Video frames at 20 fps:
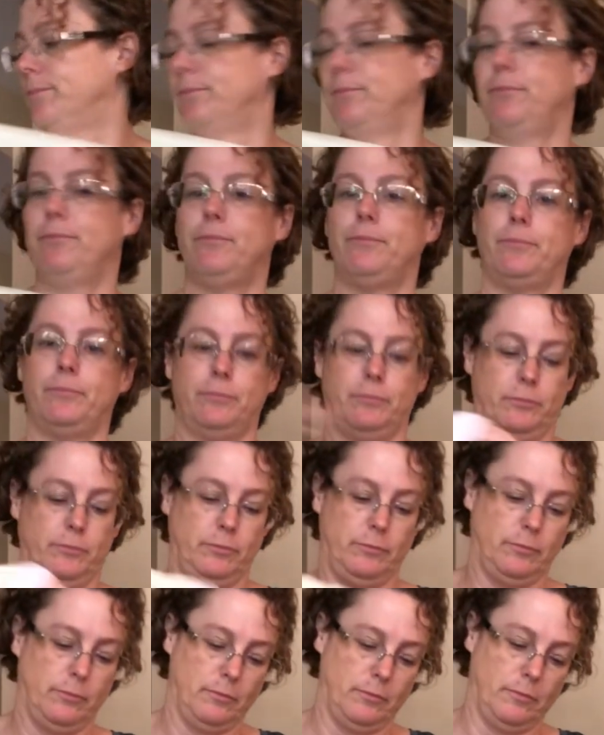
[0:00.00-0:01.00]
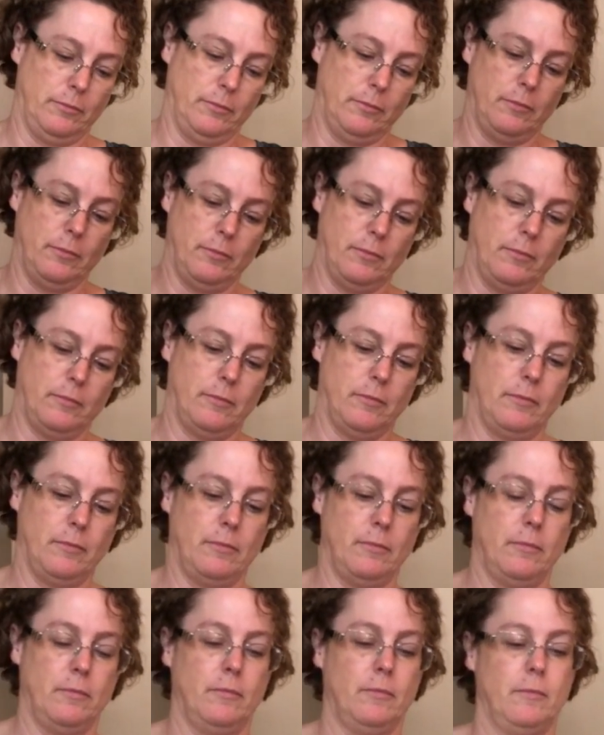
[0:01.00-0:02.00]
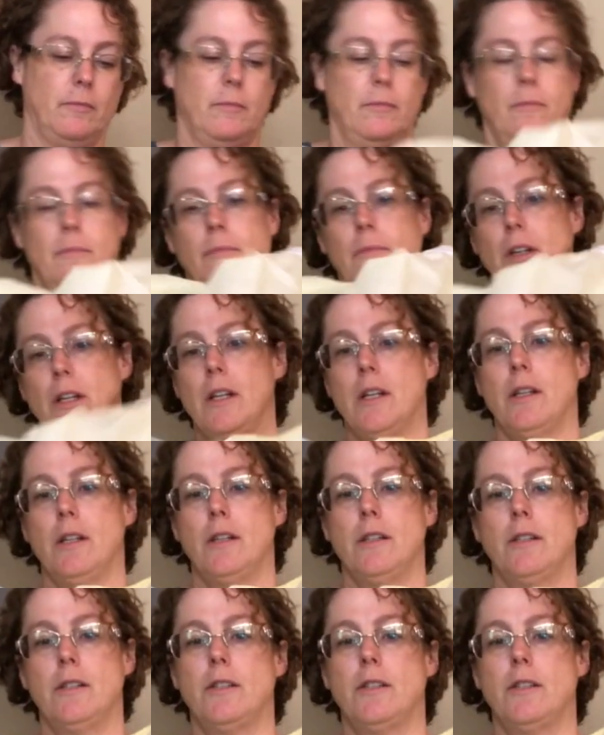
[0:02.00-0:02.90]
[no speech]